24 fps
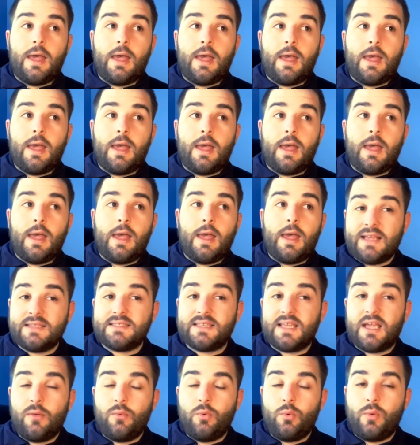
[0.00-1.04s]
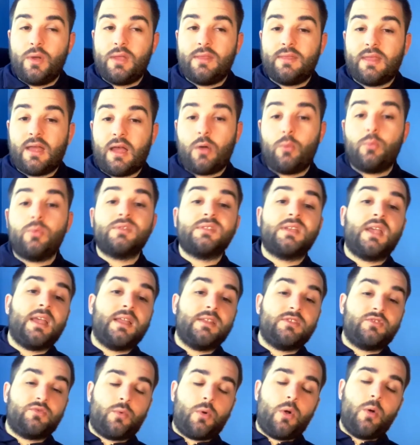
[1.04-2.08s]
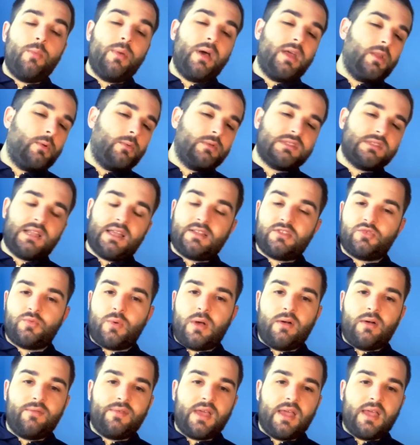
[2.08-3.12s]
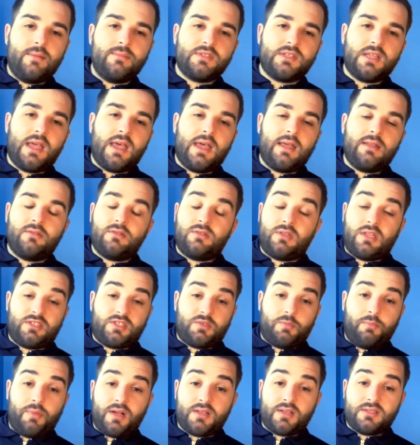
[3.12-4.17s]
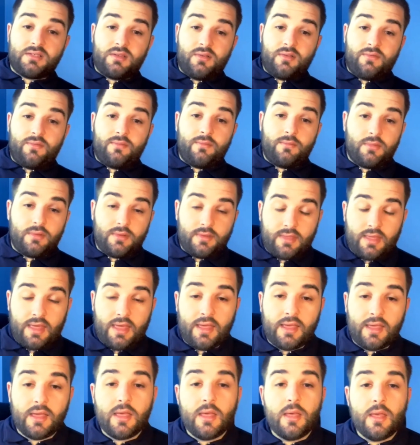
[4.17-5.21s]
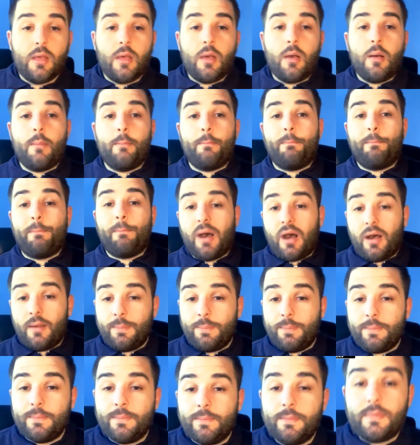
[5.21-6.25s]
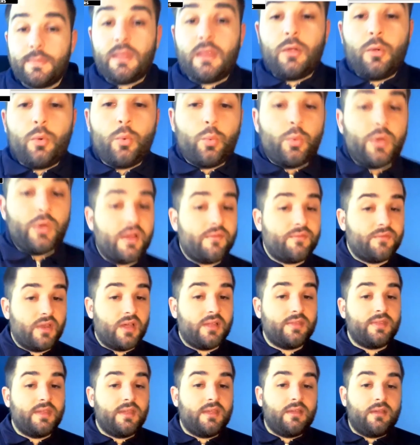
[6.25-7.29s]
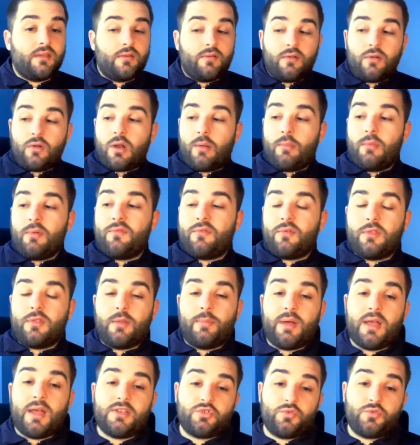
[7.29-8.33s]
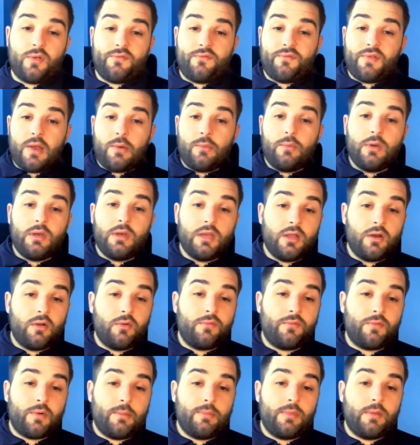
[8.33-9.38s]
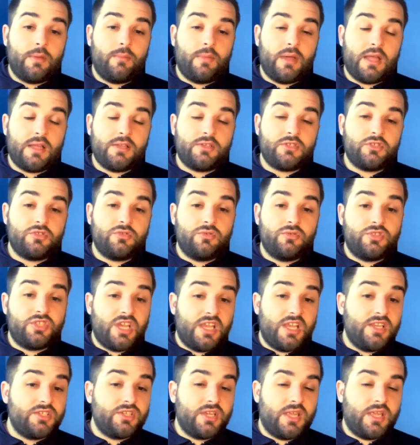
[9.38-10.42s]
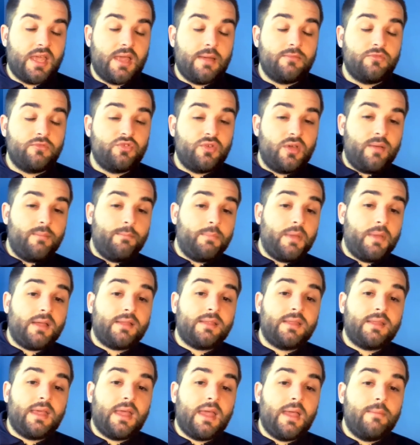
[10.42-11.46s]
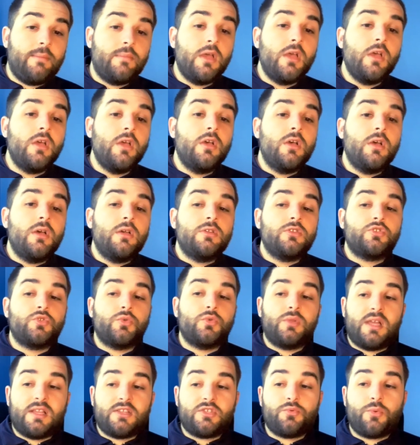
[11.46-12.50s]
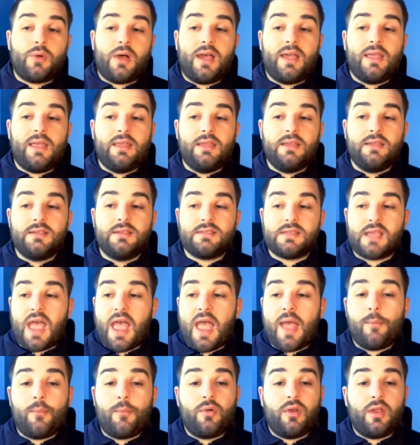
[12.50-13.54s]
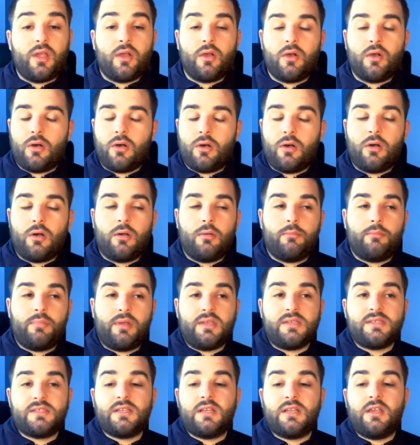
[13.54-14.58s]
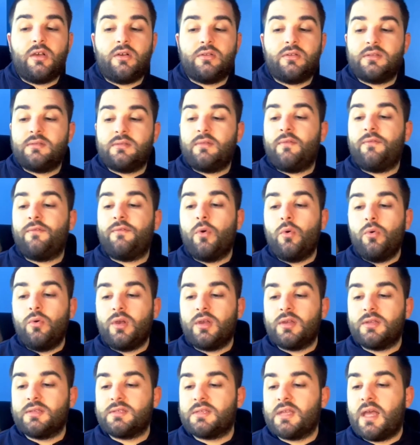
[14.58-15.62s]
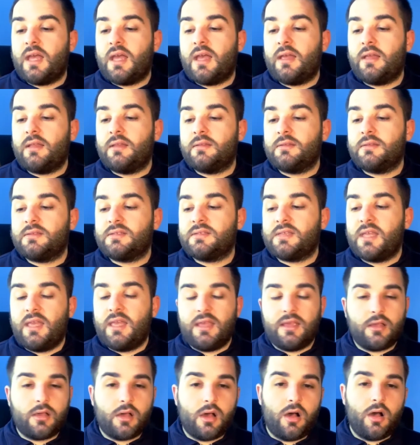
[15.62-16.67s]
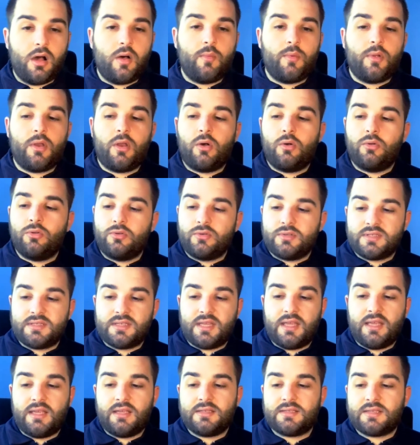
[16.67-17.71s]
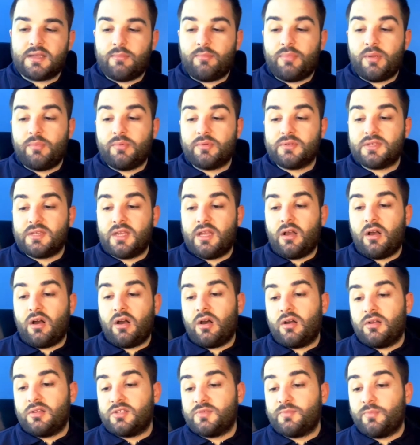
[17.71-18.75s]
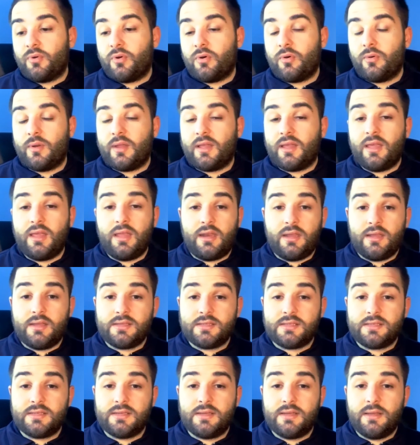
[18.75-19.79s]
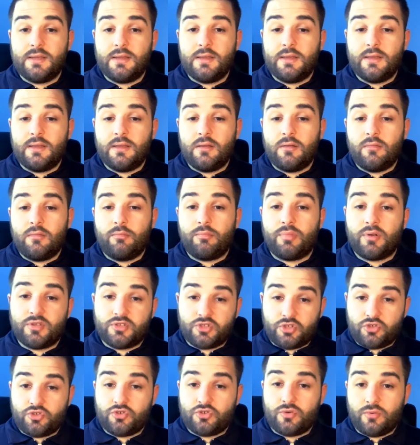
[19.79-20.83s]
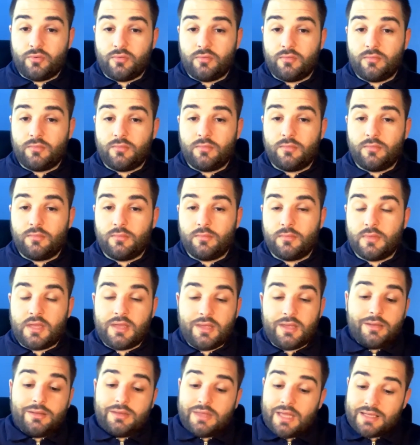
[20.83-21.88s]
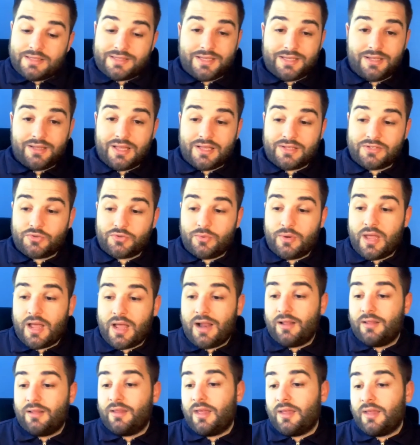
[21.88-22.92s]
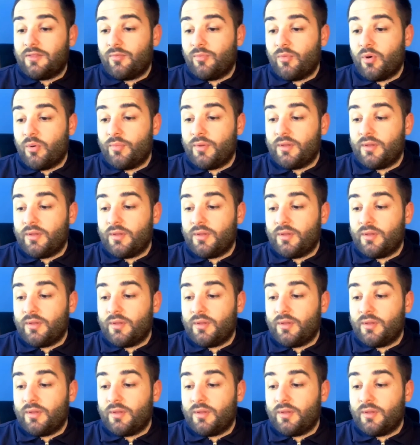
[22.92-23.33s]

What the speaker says: the last time we went down was against Roma, and it was like 12 games ahead. That's a positive thing. But we have nothing coming from the bench. We have very little from the bench to change the game, to impact the game. So that's why he's hammering basically on focus and staying calm and all those things. And people say, oh, it's boring. It is, but it's true. That's reality at the moment.